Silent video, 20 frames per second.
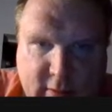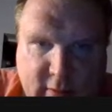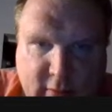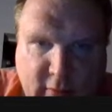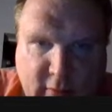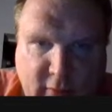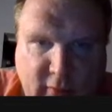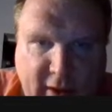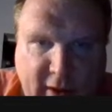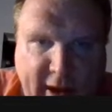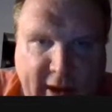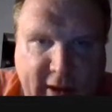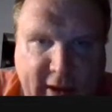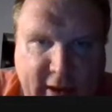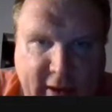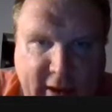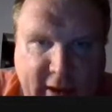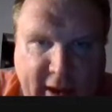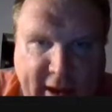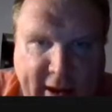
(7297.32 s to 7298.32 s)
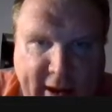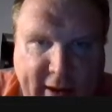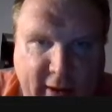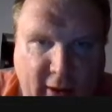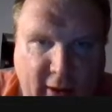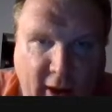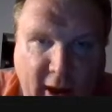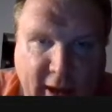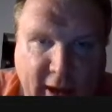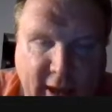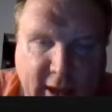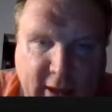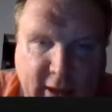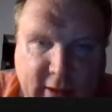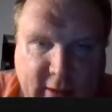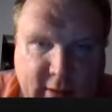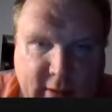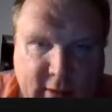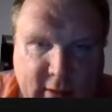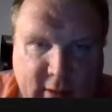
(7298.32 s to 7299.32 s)
graded hierarchy
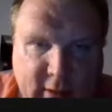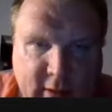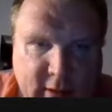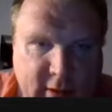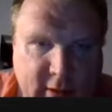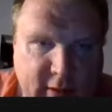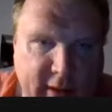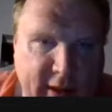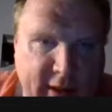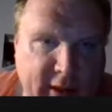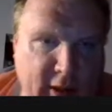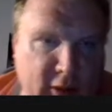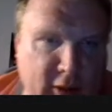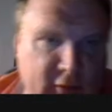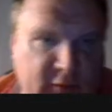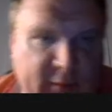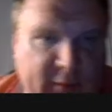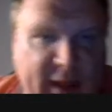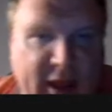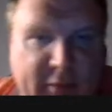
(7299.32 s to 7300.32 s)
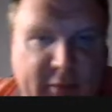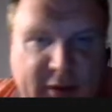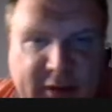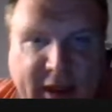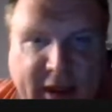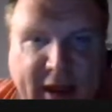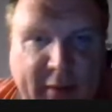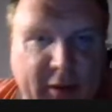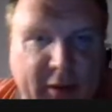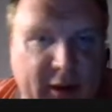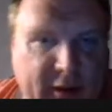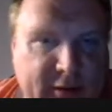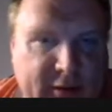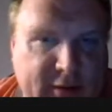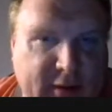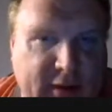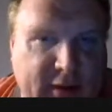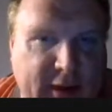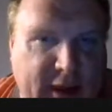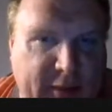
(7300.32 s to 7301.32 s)
that goes from ametabolous
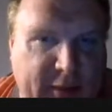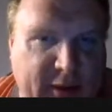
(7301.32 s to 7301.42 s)
to